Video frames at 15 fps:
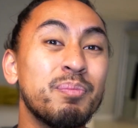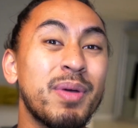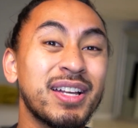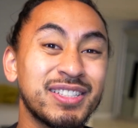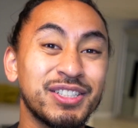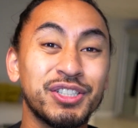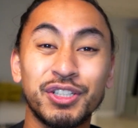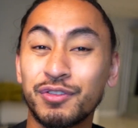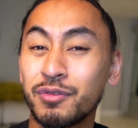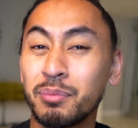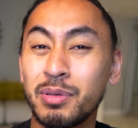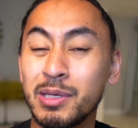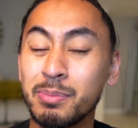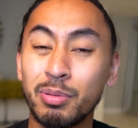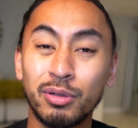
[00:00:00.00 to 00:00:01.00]
messages from
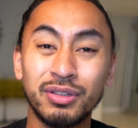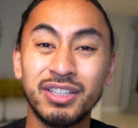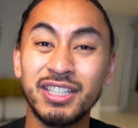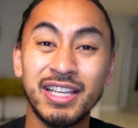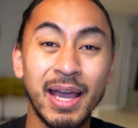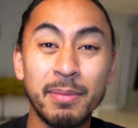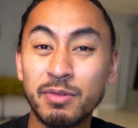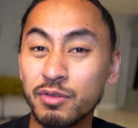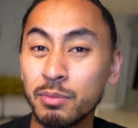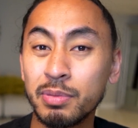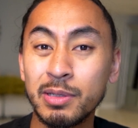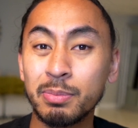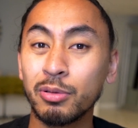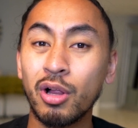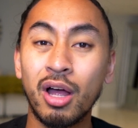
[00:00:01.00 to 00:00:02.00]
people, DMs from
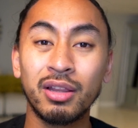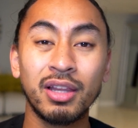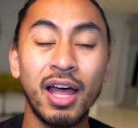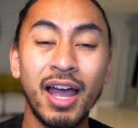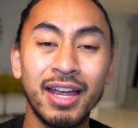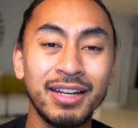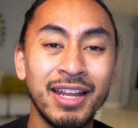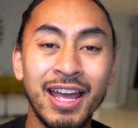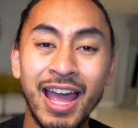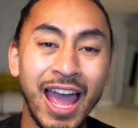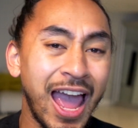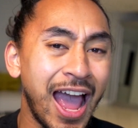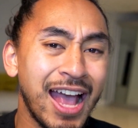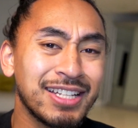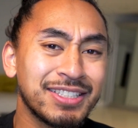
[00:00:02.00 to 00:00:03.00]
people online
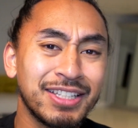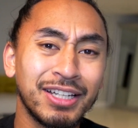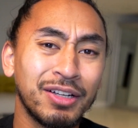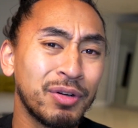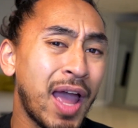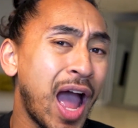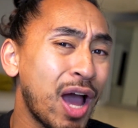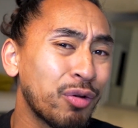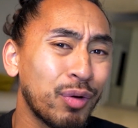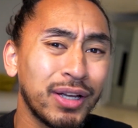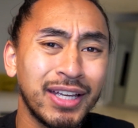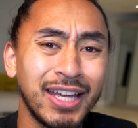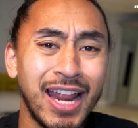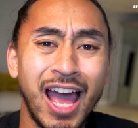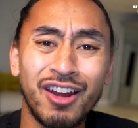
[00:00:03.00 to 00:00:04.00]
asking how do I
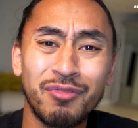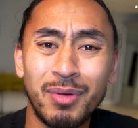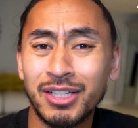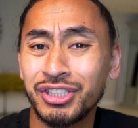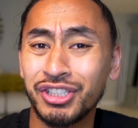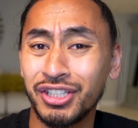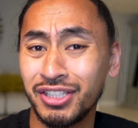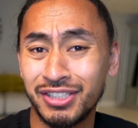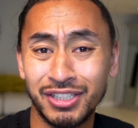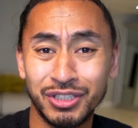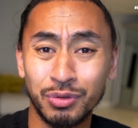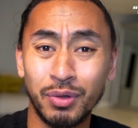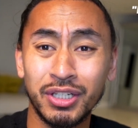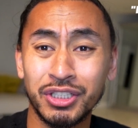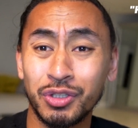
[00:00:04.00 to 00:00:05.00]
get out of my shitty
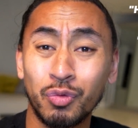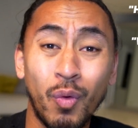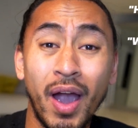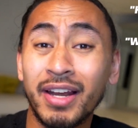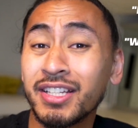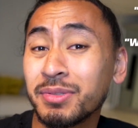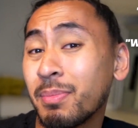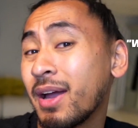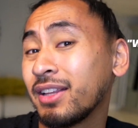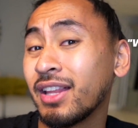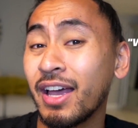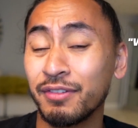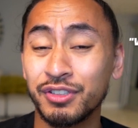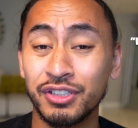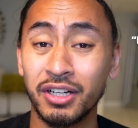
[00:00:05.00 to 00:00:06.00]
situation? Why does my
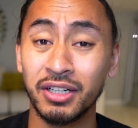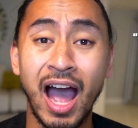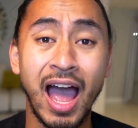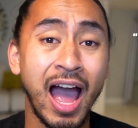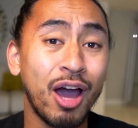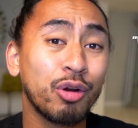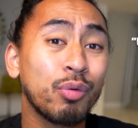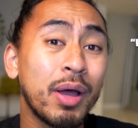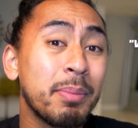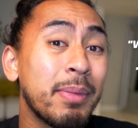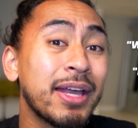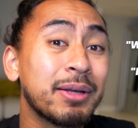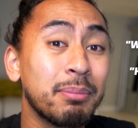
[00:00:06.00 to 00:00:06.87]
life suck? How do I make